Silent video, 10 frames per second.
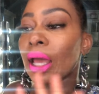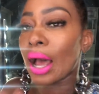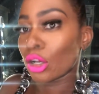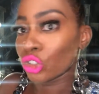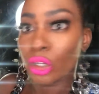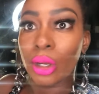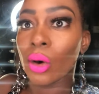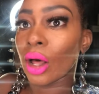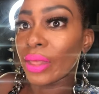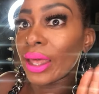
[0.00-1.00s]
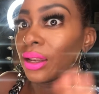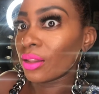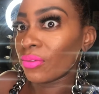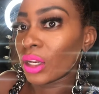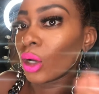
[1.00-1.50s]
I'll show you all that in
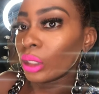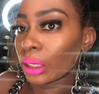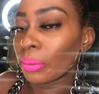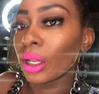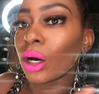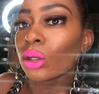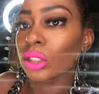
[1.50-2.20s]
the video link below,